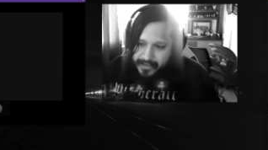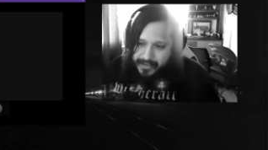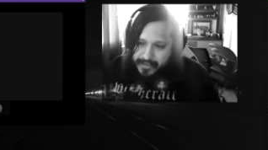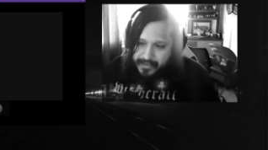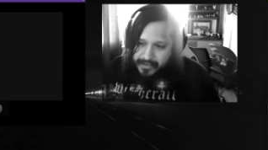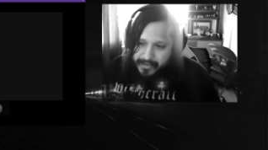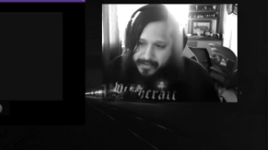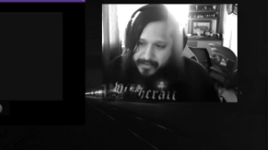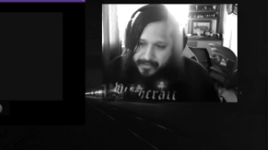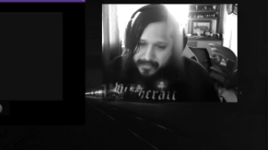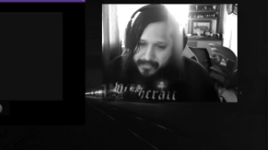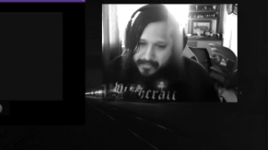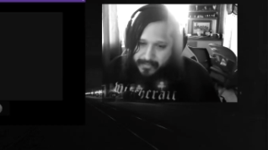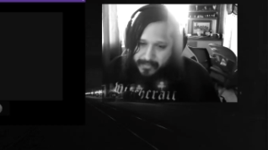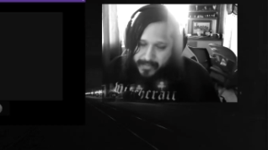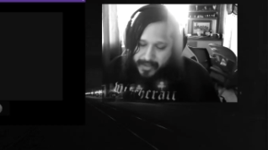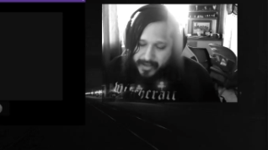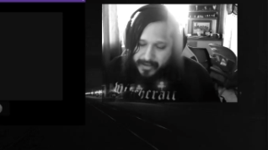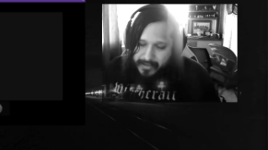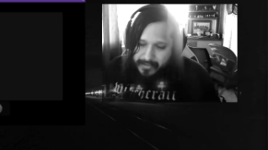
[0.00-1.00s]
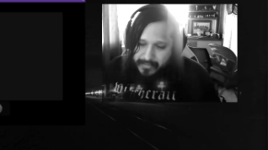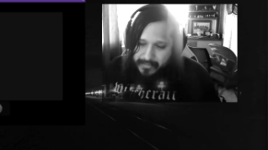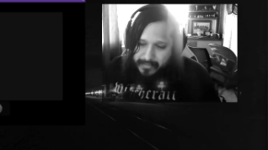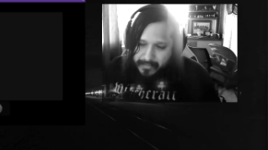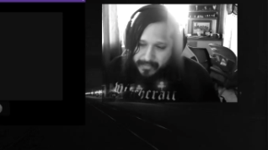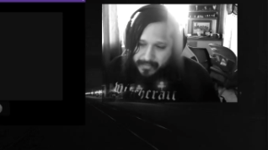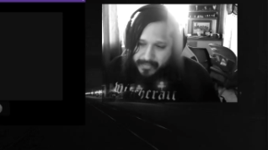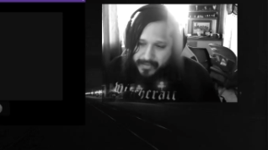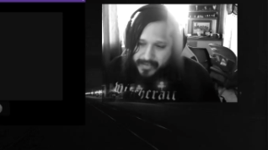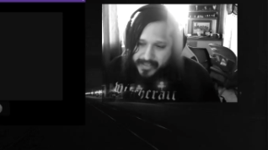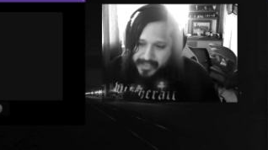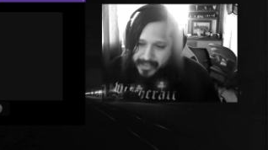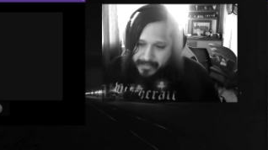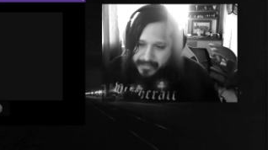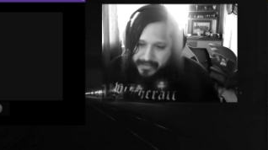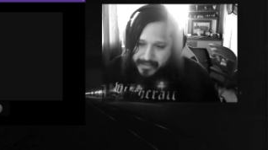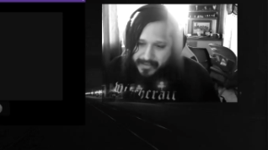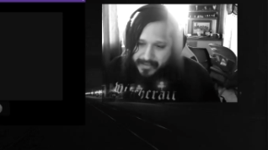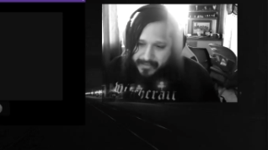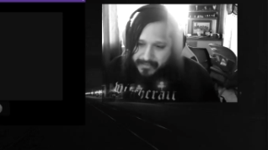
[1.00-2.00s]
Your, you know,
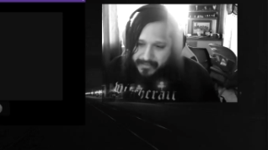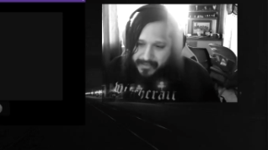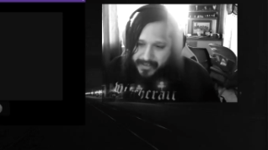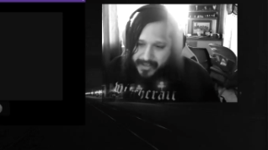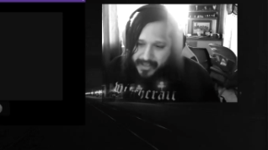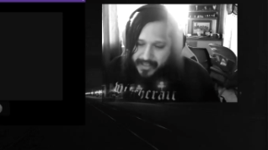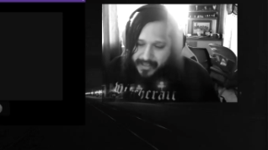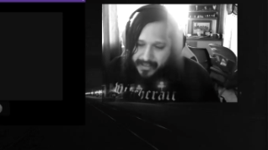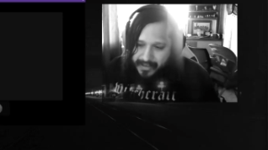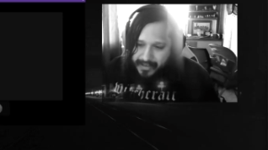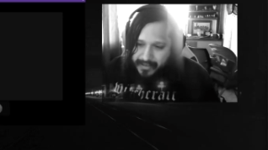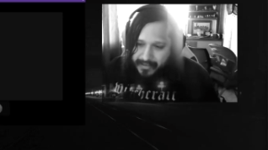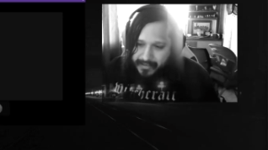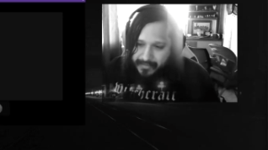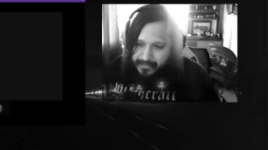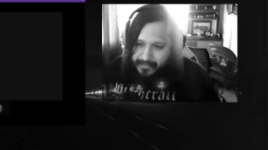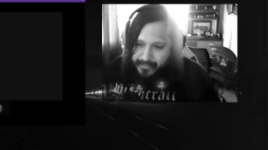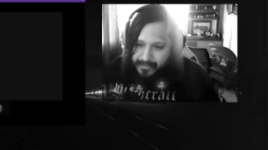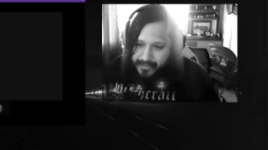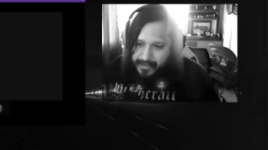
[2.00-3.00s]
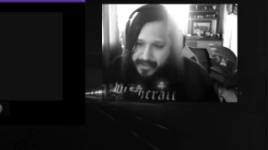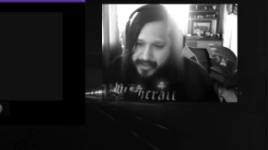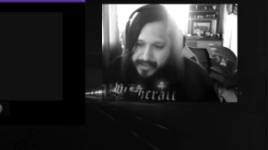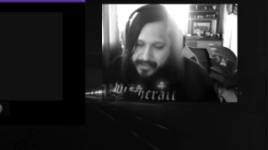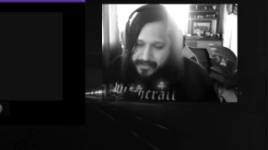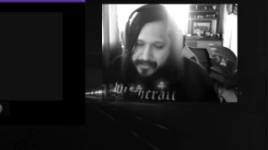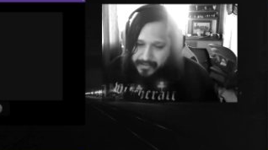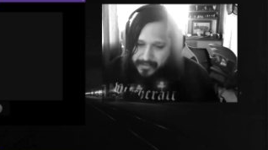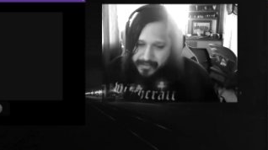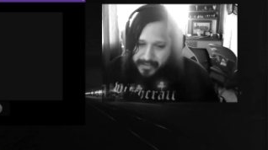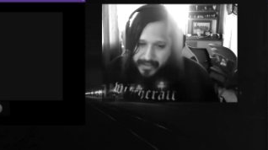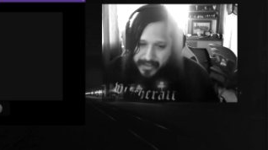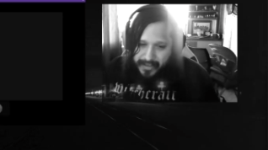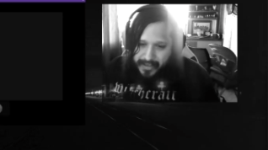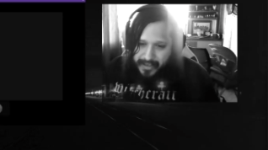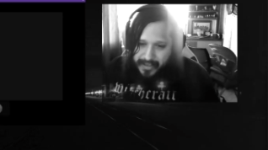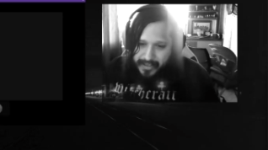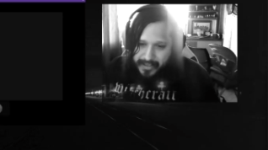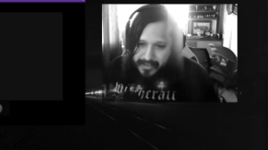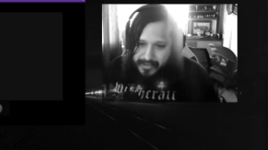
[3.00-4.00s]
perception of reality
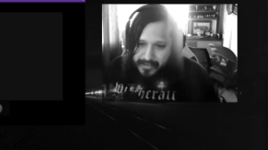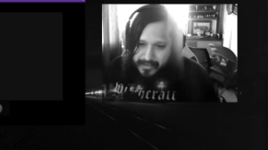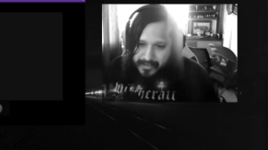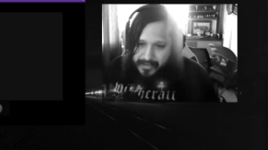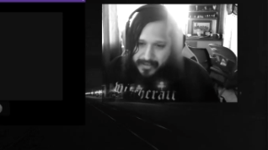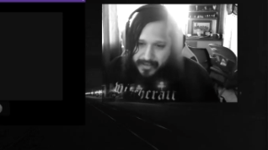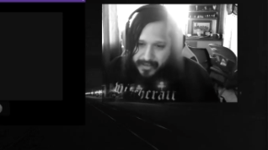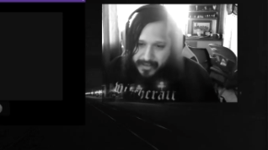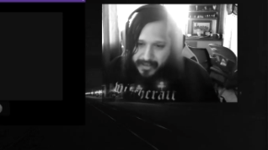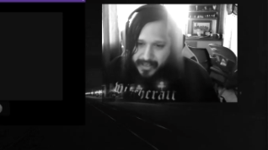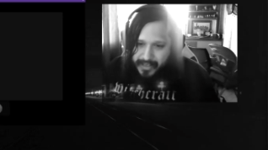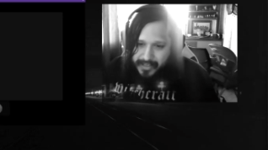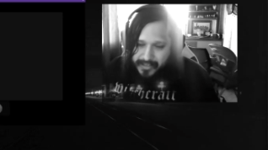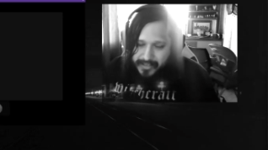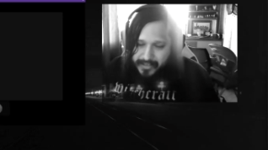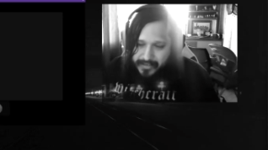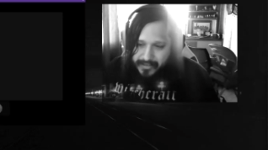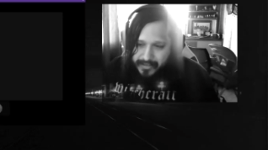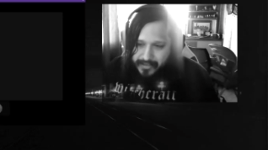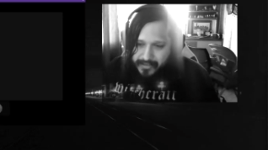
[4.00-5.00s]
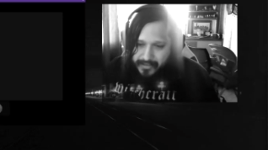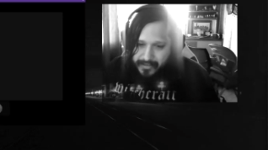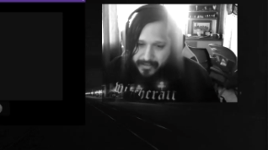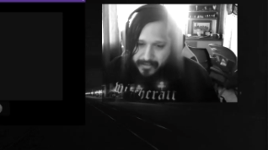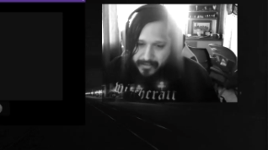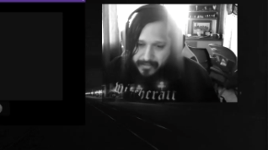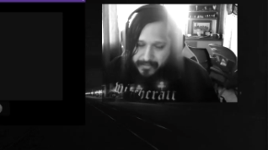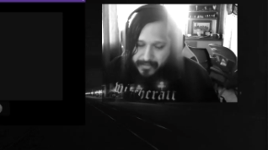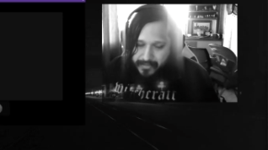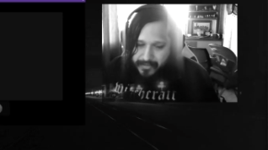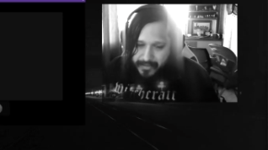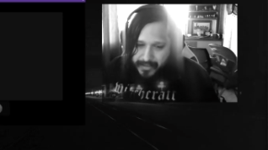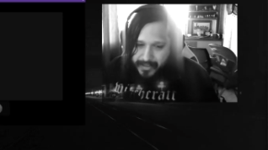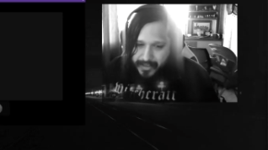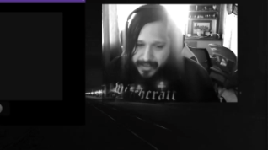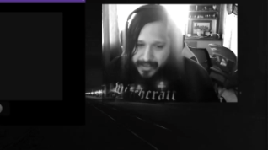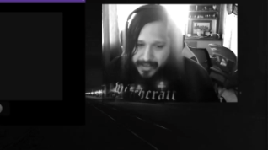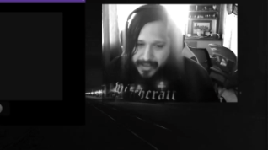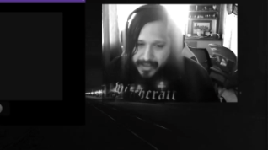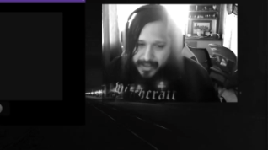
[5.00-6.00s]
internally and against your external world.
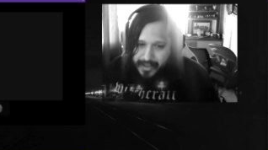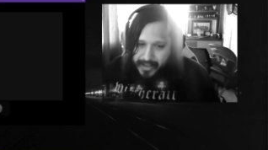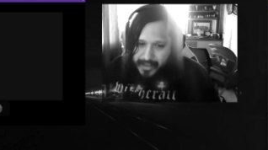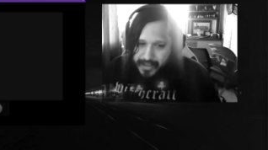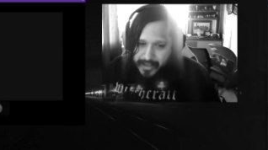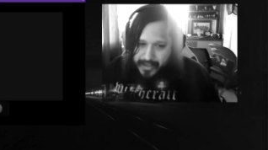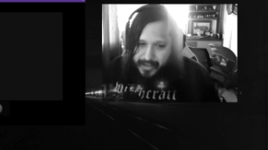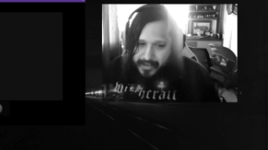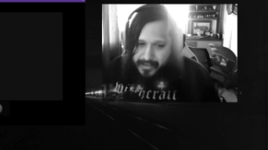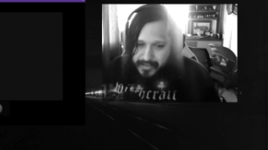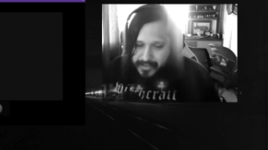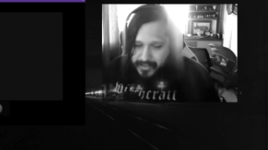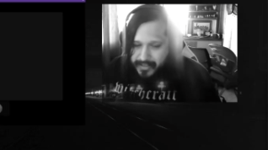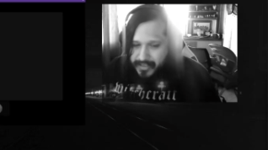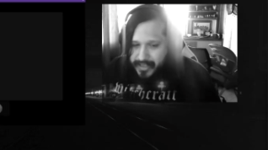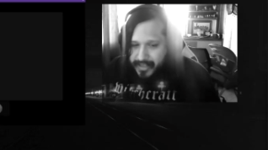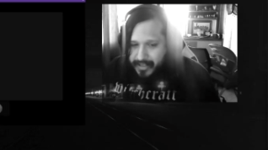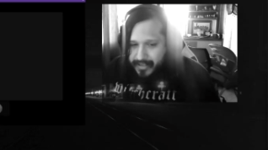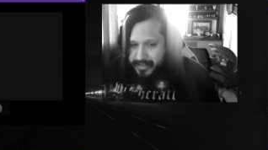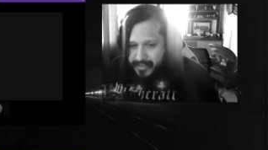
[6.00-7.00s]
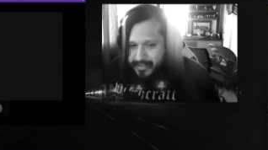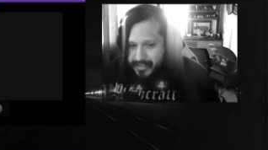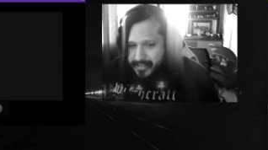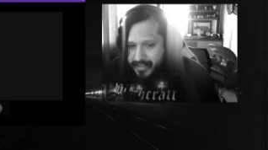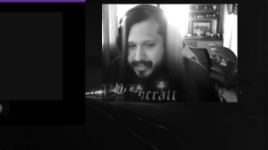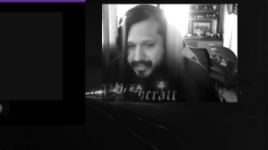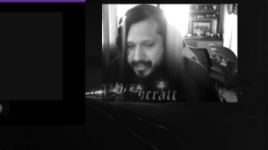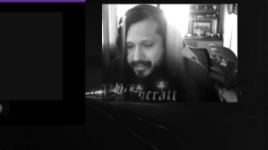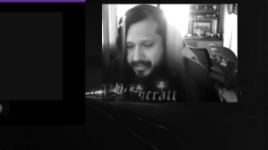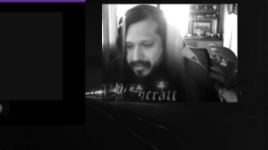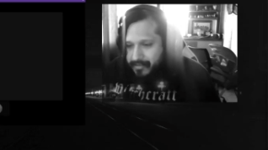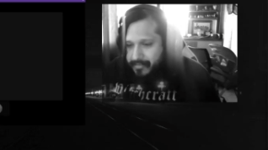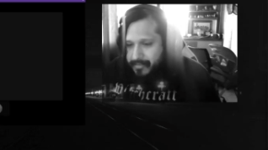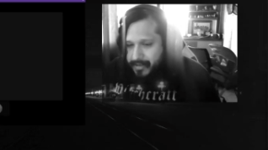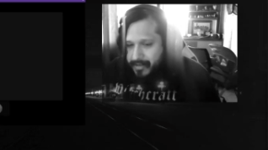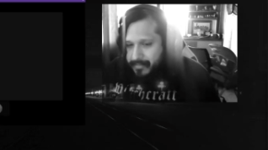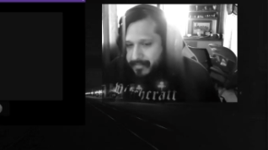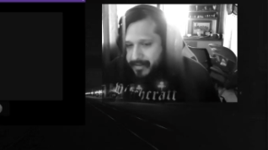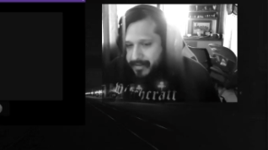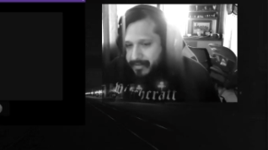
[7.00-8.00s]
Like, could you tell us a little
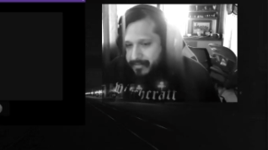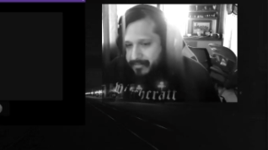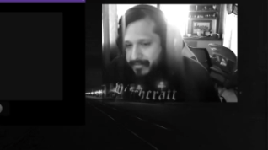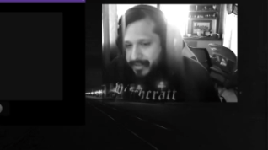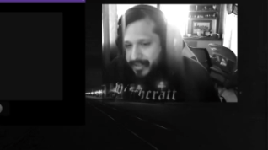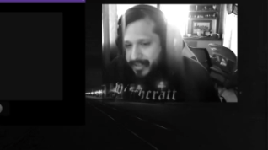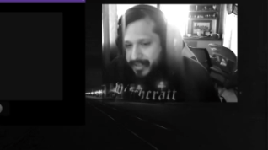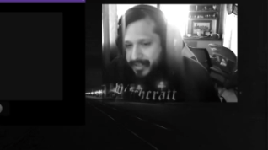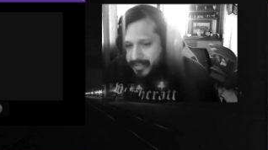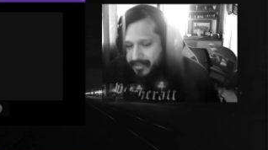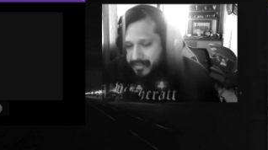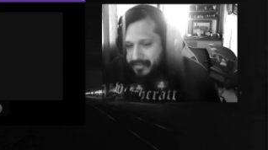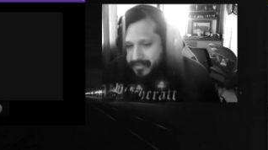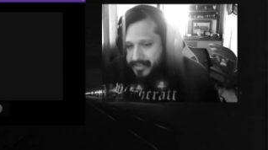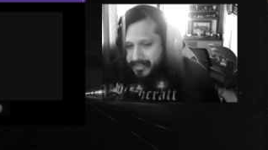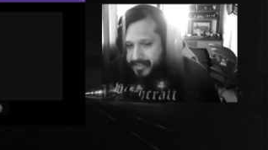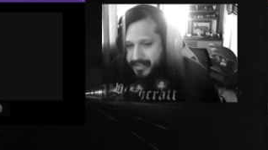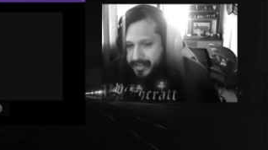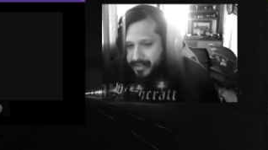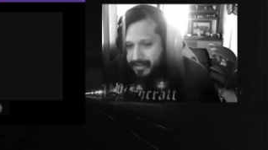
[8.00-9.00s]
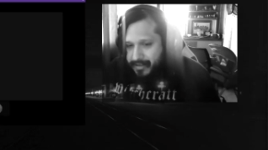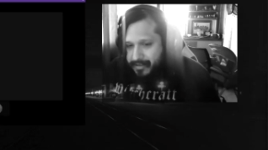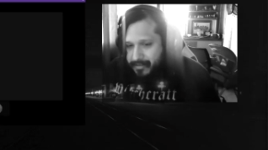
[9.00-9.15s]
bit about what that looks like?